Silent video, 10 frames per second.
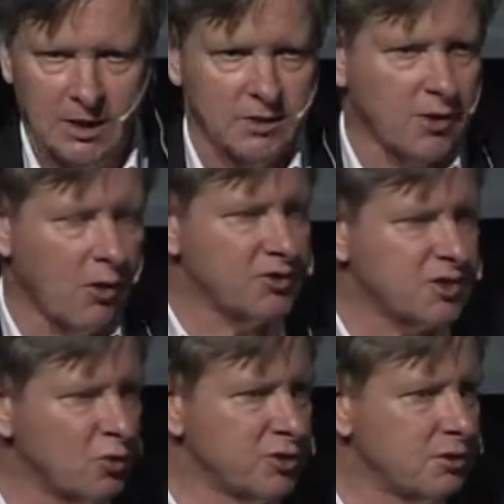So I just
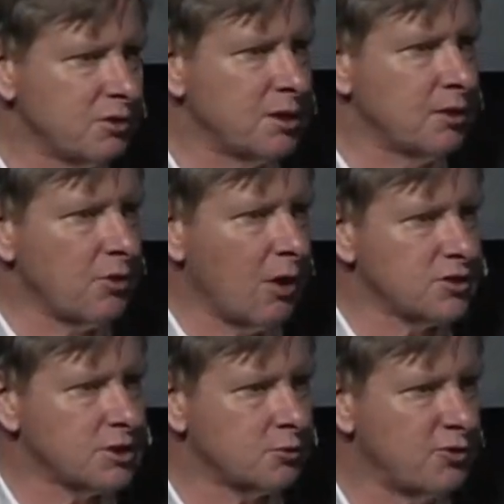want you to think of those
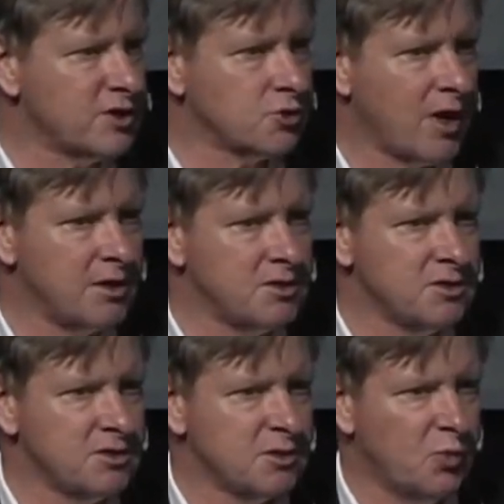3
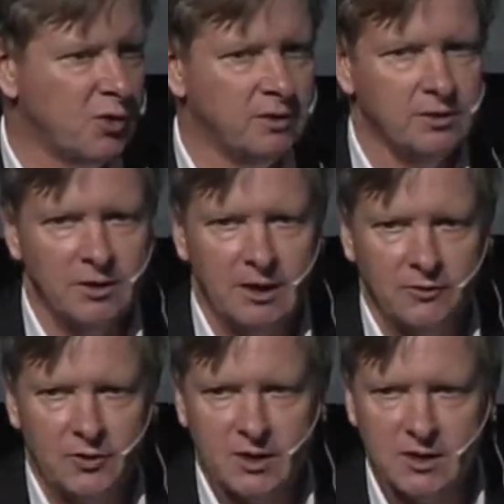strategies as being the
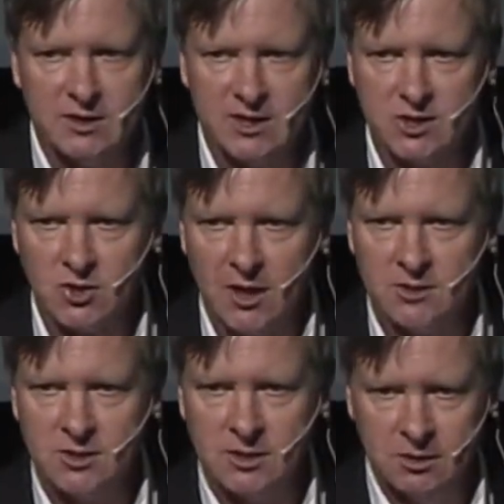easy
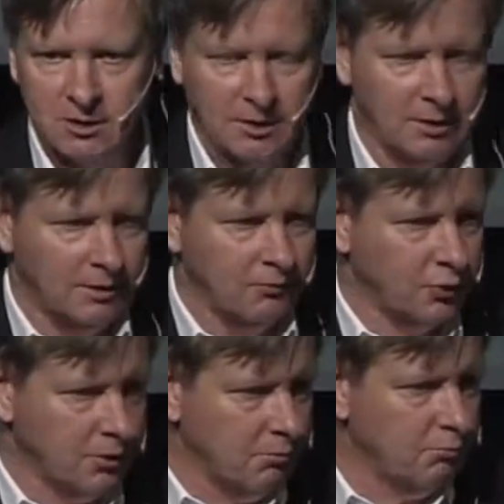strategy,
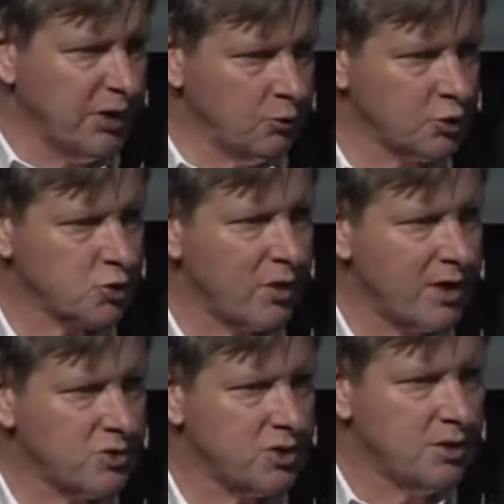the middle
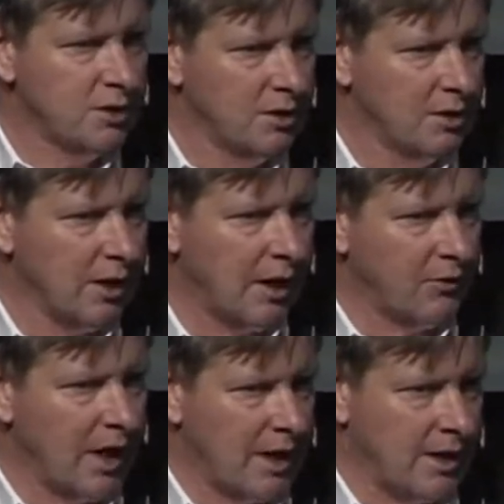strategy, and
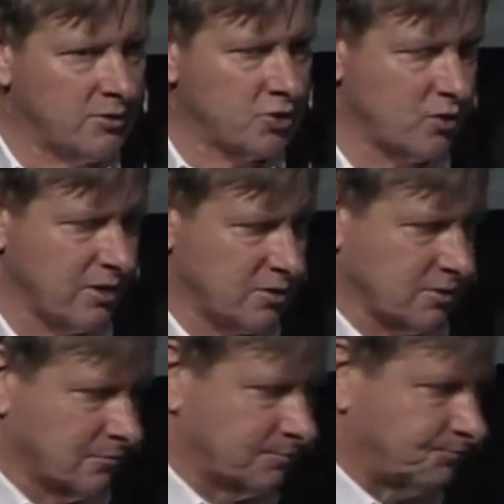the hard strategy.
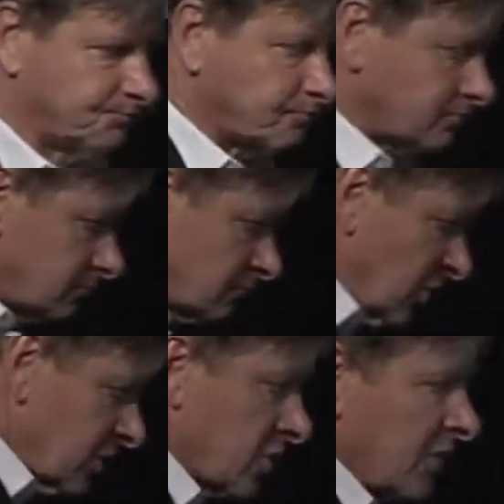
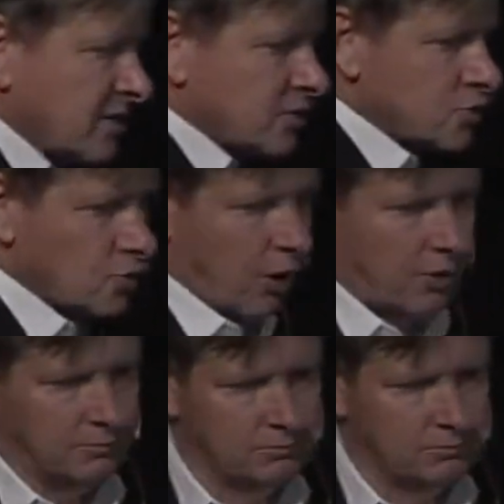So that's the trial.